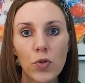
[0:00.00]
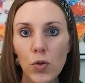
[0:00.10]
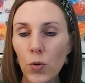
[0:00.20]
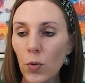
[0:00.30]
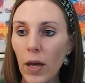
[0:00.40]

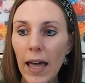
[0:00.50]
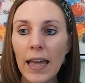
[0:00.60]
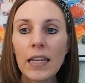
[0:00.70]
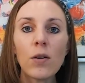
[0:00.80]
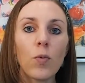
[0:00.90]
to
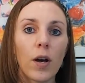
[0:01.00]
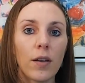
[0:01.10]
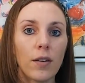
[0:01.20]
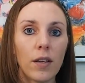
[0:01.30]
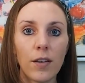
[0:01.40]

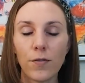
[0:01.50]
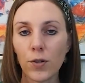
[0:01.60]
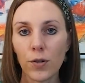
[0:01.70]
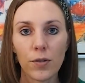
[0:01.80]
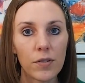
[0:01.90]
anyone if
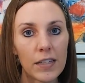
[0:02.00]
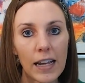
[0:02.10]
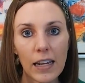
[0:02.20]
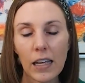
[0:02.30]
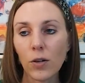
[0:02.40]
you're
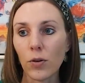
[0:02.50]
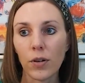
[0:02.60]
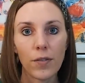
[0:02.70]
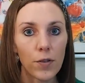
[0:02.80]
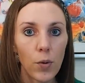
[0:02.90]
dating
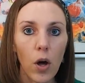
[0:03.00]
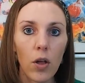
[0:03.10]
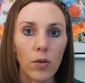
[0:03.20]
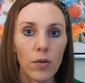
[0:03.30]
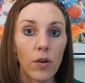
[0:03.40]
or if you
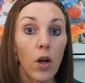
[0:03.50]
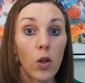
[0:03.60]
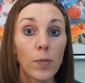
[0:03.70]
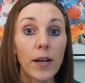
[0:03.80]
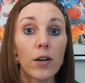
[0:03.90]
all
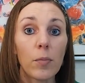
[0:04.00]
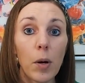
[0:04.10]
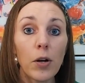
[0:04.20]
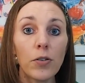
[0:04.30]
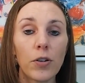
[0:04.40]
already are
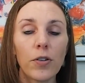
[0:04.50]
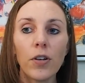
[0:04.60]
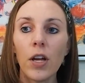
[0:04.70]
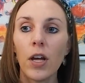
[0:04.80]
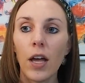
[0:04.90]
partnered
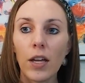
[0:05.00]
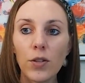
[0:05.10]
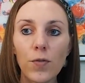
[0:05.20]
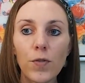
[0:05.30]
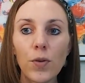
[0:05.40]
and
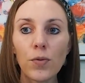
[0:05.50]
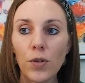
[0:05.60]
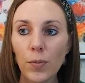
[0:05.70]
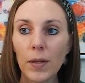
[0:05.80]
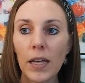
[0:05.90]
you view
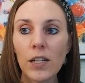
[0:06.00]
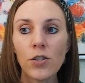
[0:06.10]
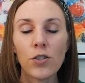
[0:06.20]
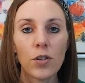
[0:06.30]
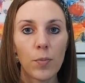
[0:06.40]
your
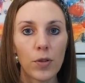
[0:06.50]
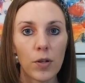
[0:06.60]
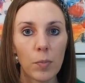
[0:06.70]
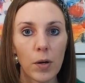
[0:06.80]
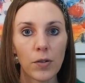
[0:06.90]
relationship with
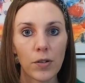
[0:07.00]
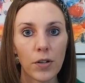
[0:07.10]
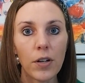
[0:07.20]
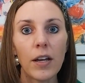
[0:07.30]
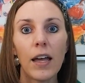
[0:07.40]
your
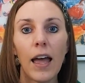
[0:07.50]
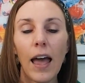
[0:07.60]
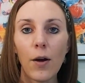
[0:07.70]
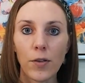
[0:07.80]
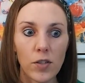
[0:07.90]
partner
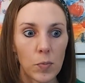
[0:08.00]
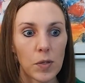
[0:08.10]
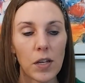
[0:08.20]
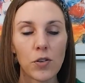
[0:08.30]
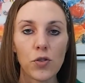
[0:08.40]
or this
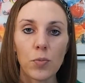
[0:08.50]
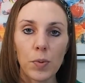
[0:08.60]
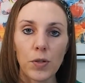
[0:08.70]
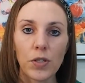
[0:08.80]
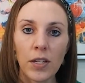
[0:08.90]
potential
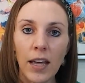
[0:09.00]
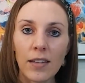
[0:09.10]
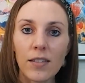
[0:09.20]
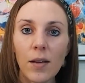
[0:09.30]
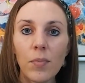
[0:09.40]
person
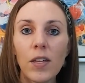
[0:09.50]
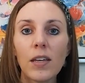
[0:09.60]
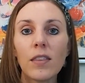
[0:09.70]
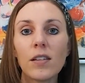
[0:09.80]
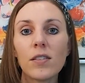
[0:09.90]
as
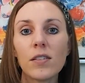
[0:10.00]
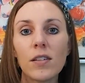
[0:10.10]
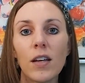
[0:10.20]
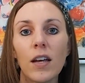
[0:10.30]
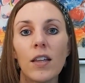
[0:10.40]
something that's
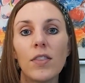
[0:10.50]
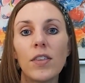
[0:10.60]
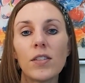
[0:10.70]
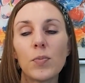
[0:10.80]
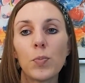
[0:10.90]

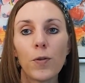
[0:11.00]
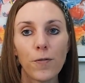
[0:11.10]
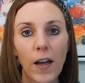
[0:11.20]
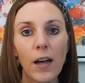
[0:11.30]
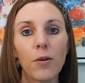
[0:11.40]
that's
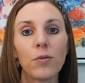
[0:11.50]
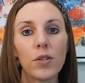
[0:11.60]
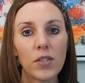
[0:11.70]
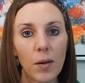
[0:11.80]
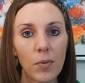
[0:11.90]
profound,
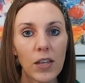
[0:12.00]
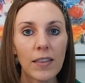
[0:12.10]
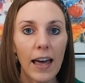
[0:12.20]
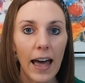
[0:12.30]
something that